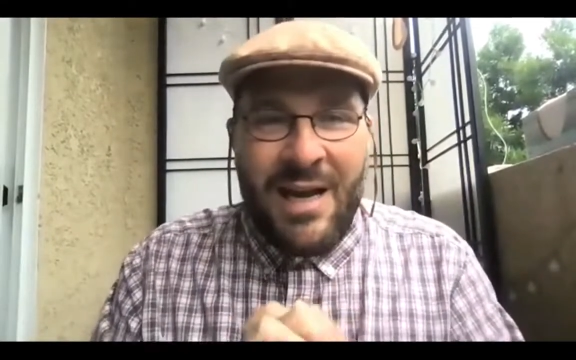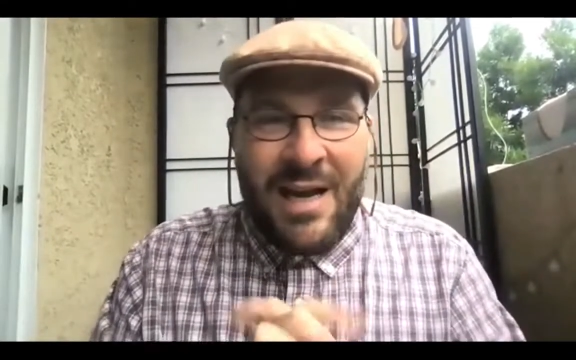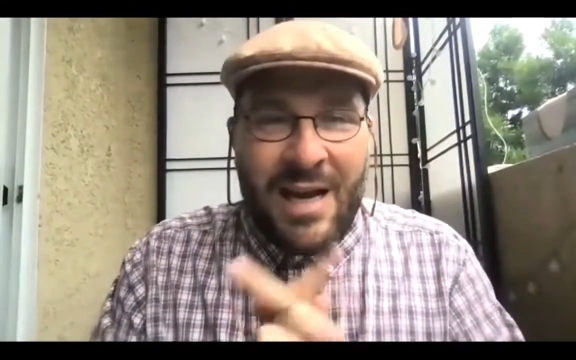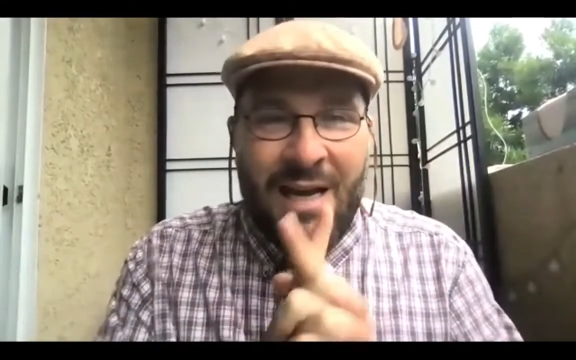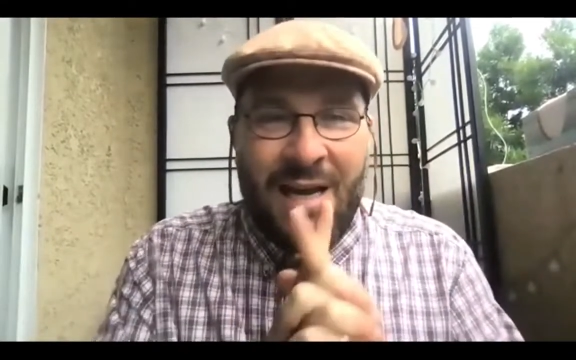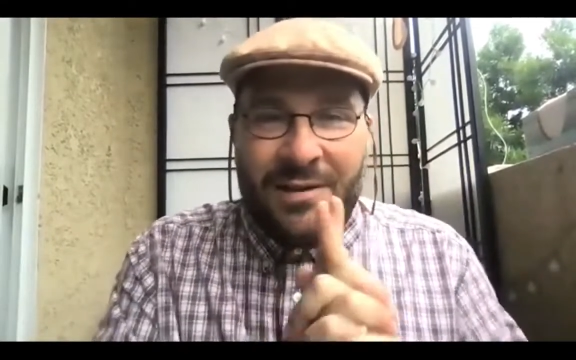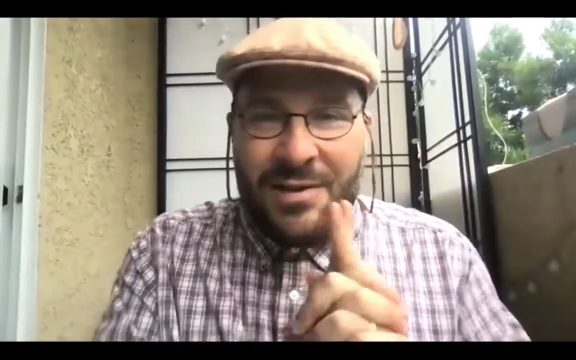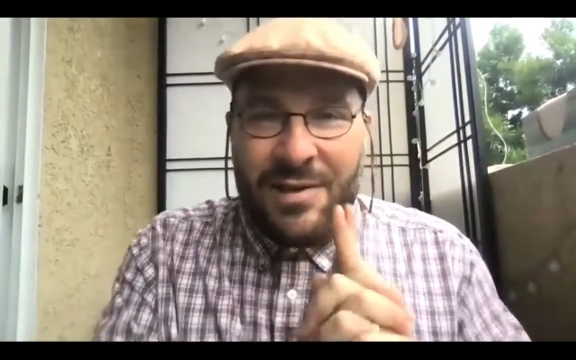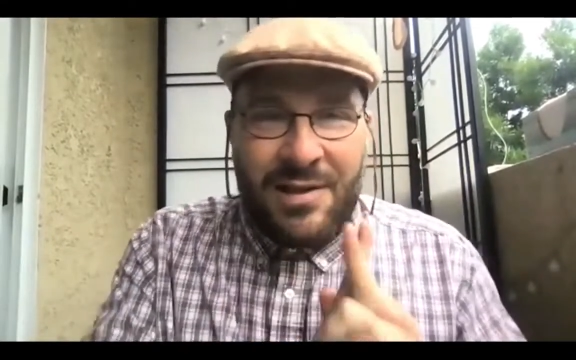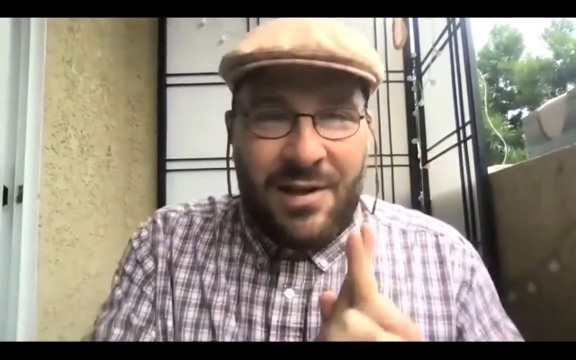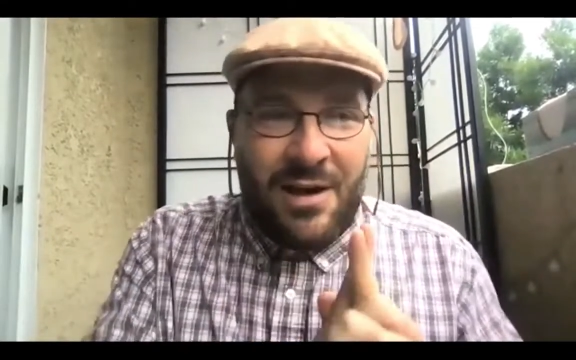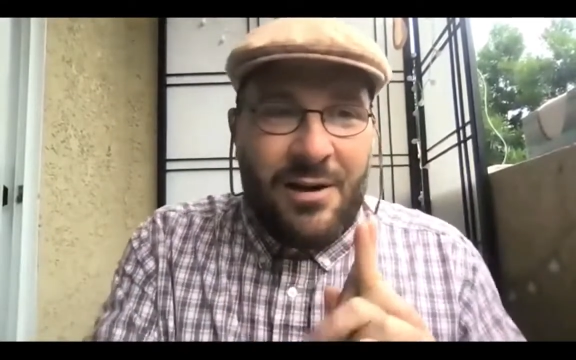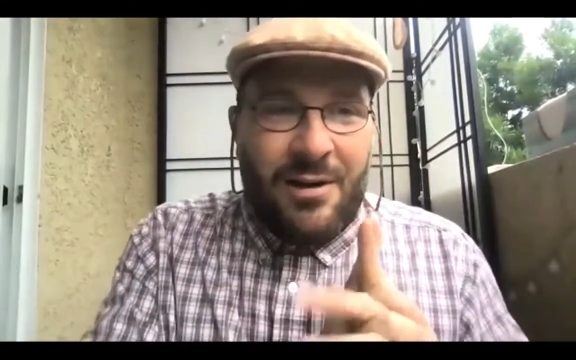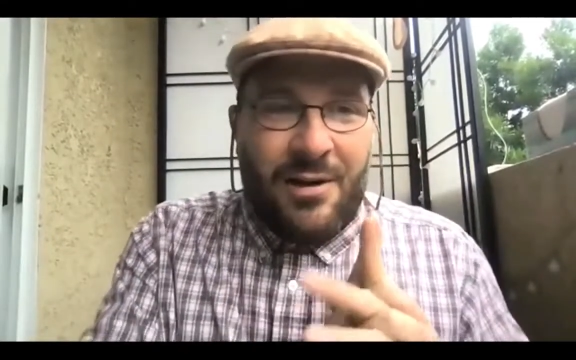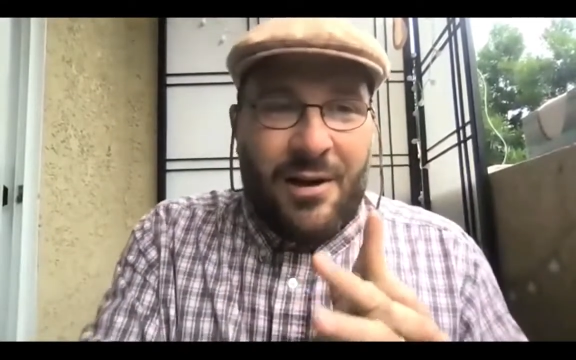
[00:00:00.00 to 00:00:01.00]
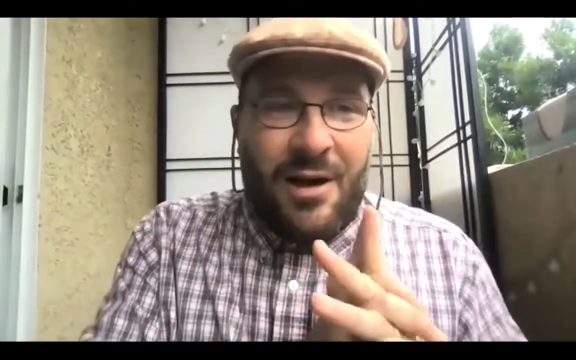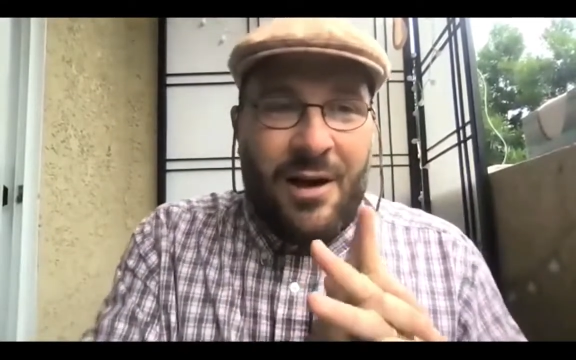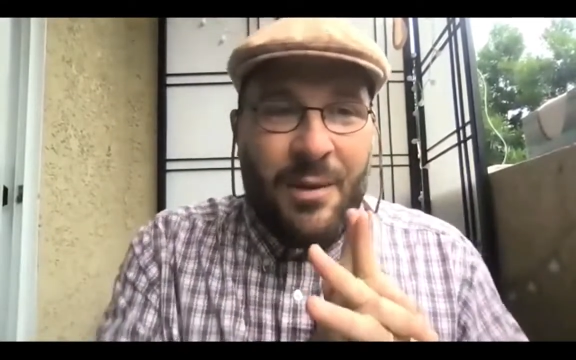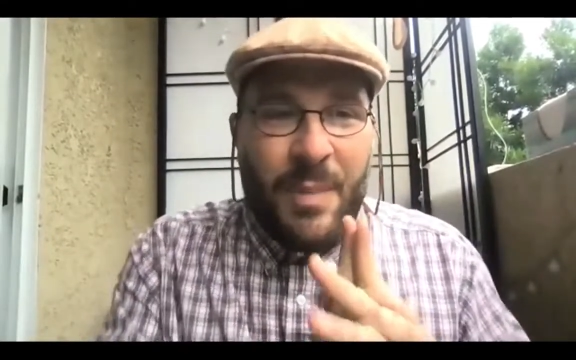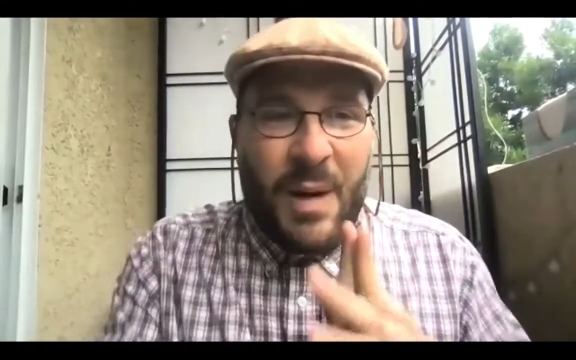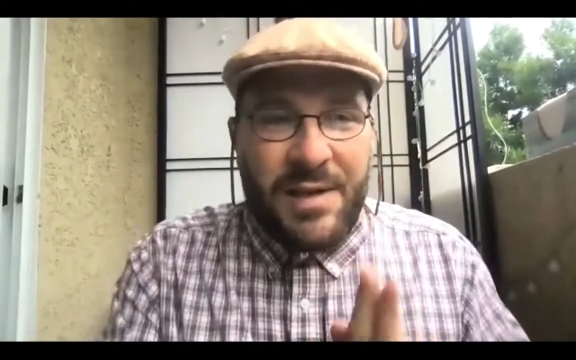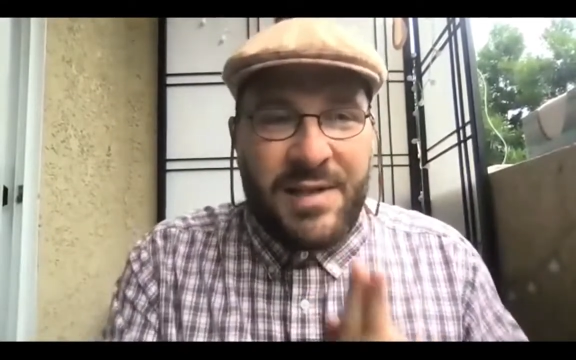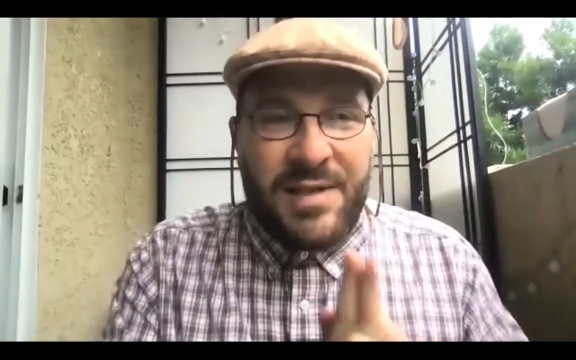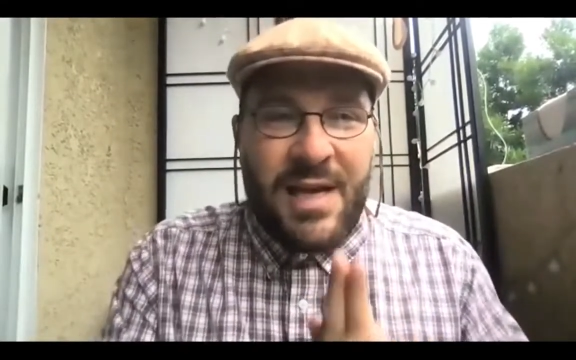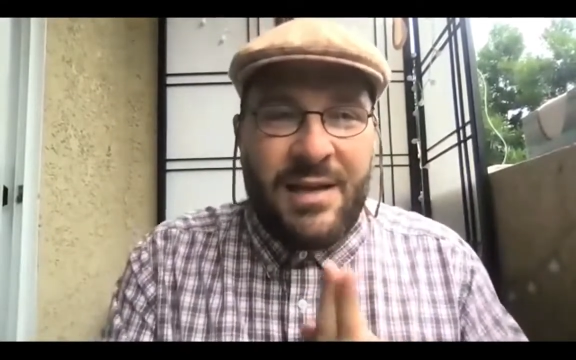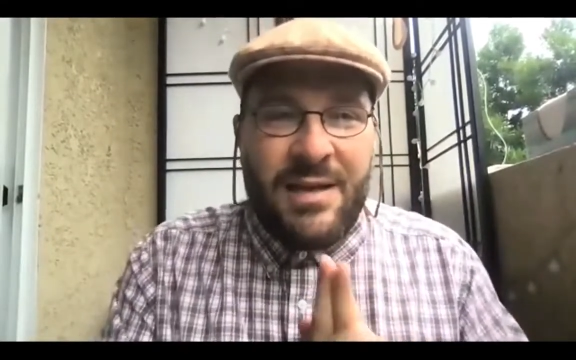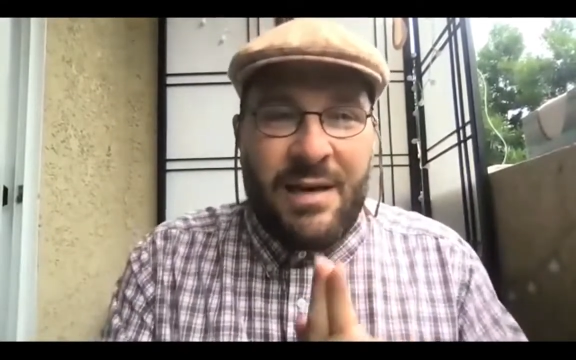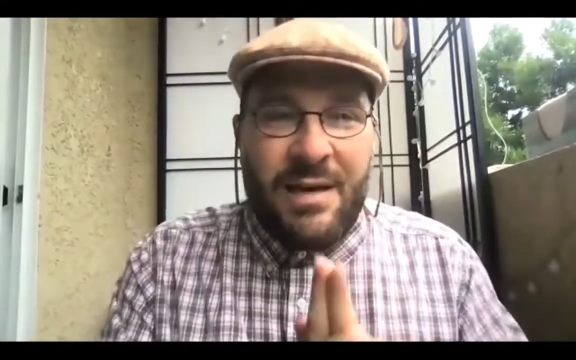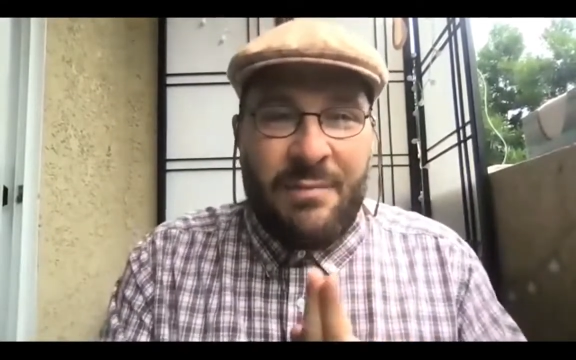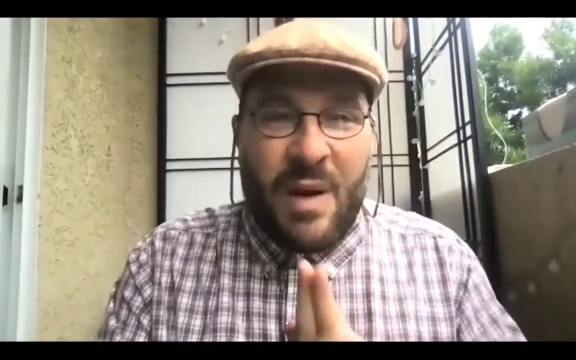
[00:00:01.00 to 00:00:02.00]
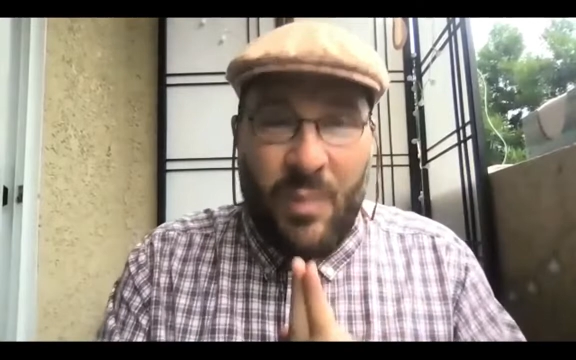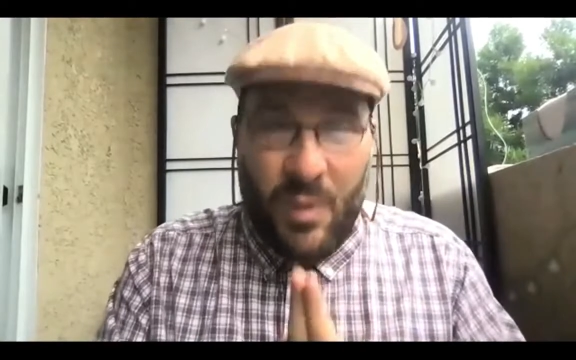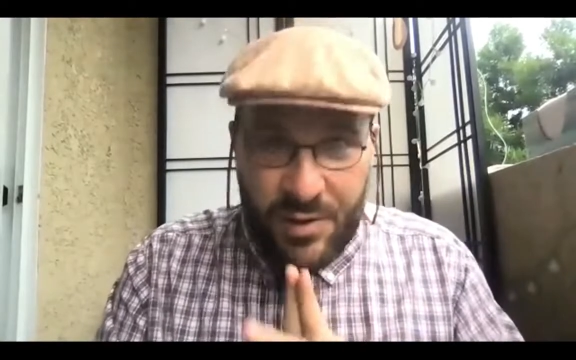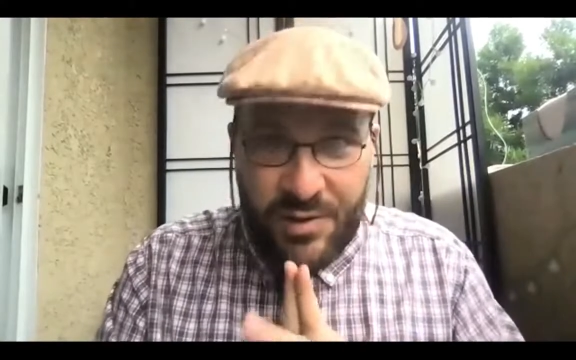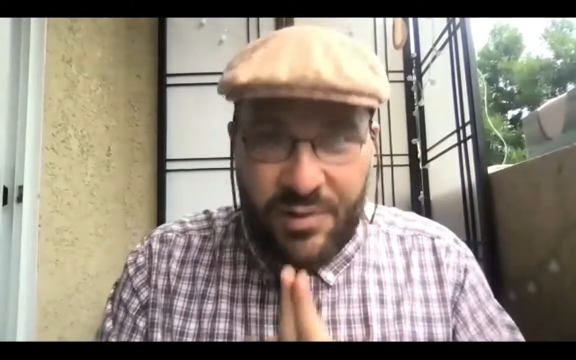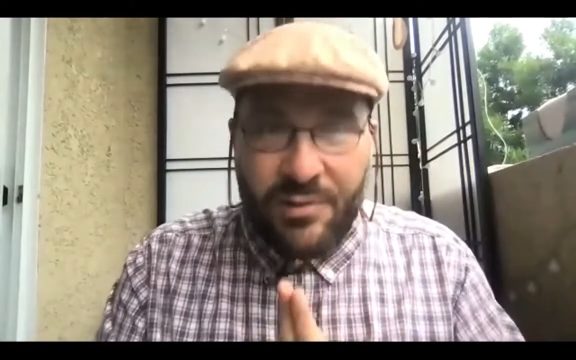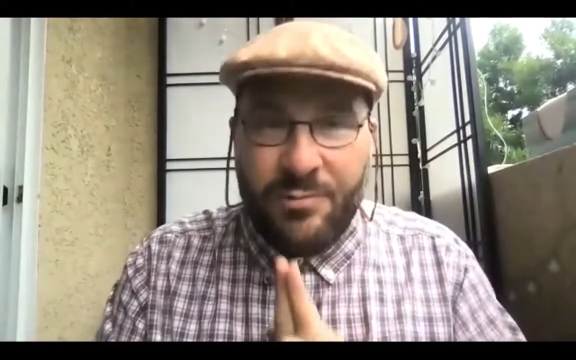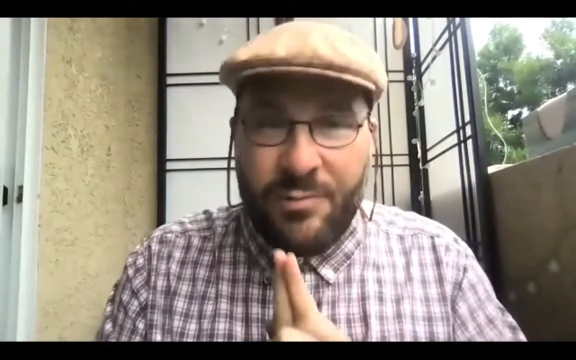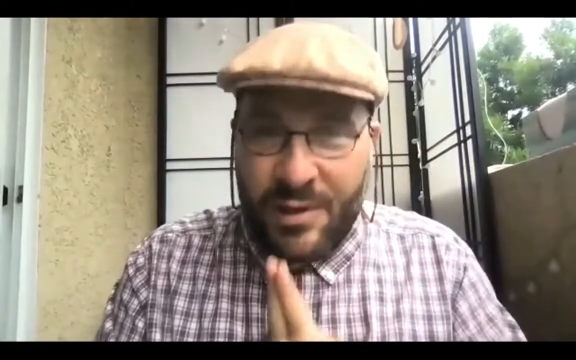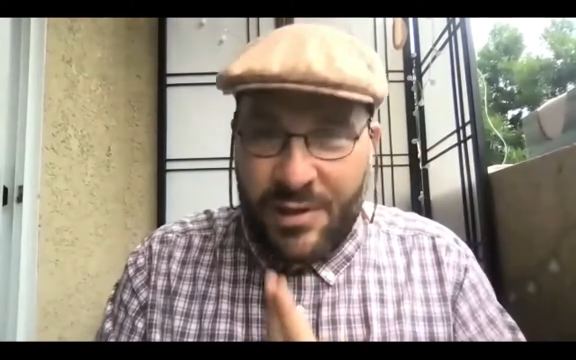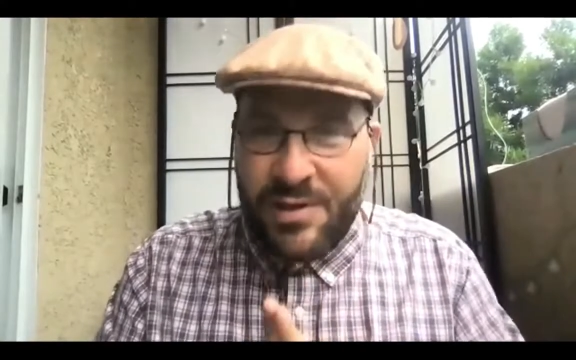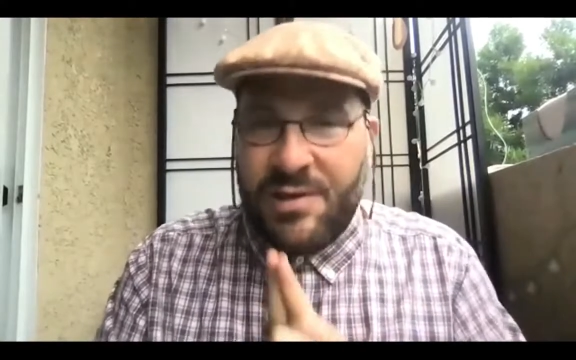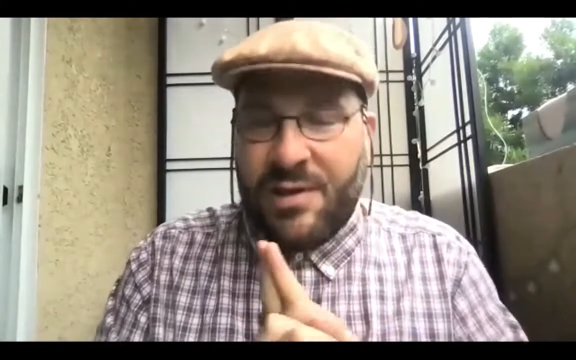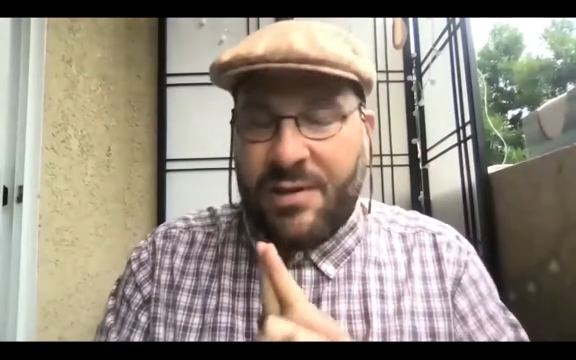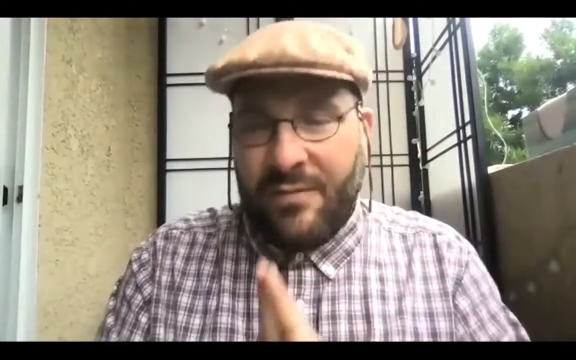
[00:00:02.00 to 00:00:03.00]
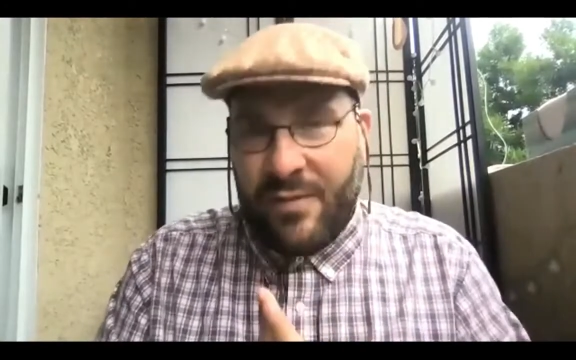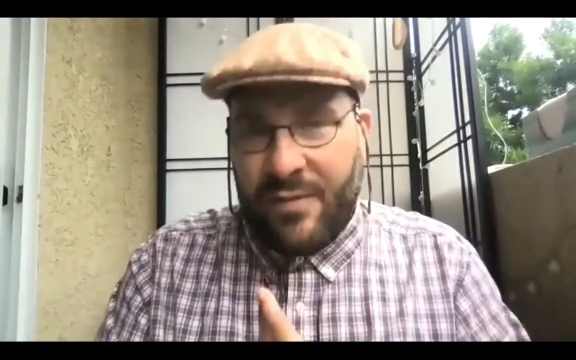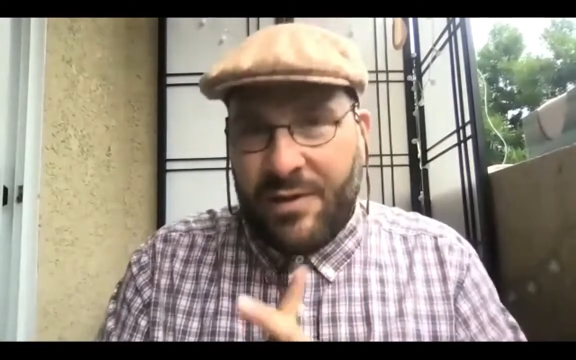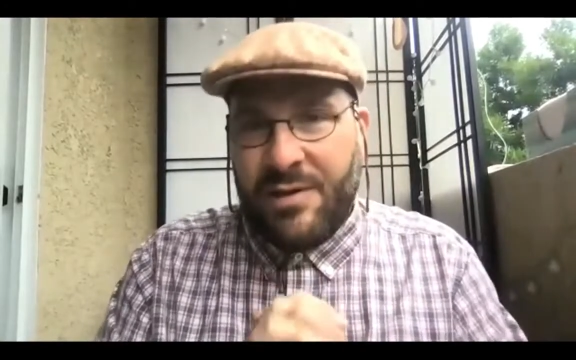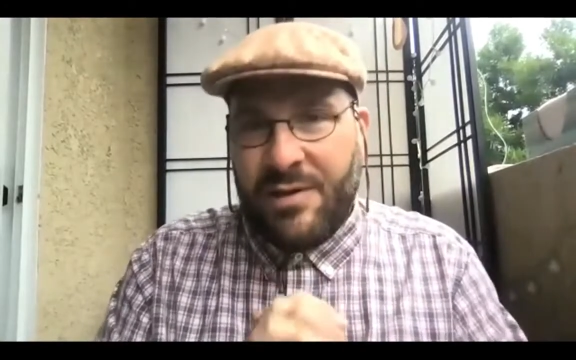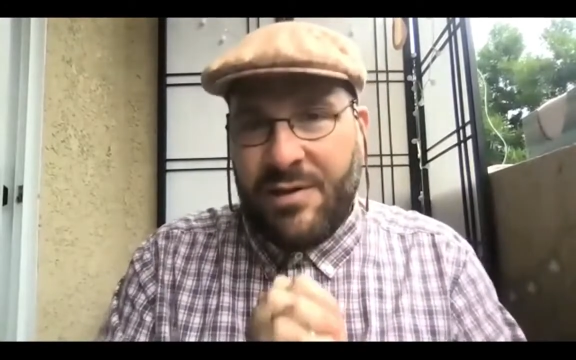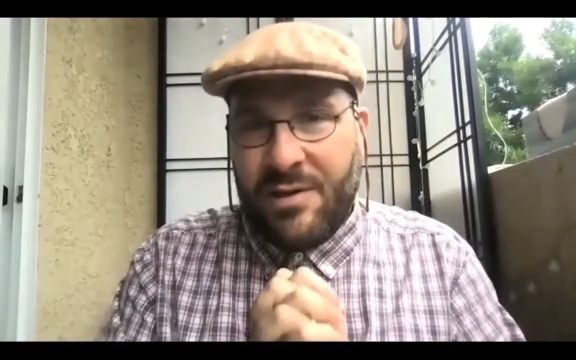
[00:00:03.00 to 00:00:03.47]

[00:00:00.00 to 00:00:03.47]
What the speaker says: And I'll start by saying that my personal religious convictions,